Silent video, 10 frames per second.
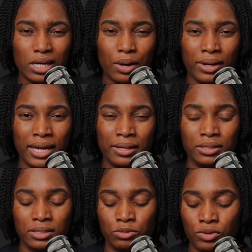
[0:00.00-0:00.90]
How can I
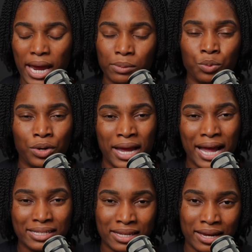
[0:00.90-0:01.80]
subtract more
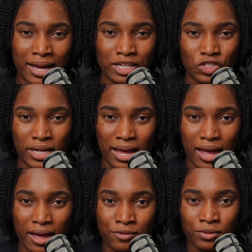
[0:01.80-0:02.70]
hats than I actually
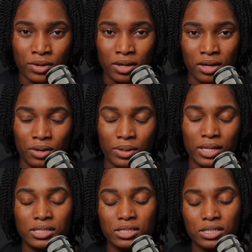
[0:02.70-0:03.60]
have? Well,
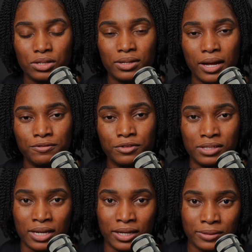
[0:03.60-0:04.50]
let's consider that for a
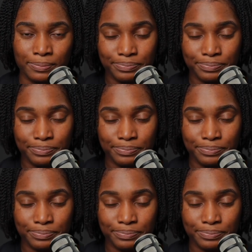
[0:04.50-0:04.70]
second.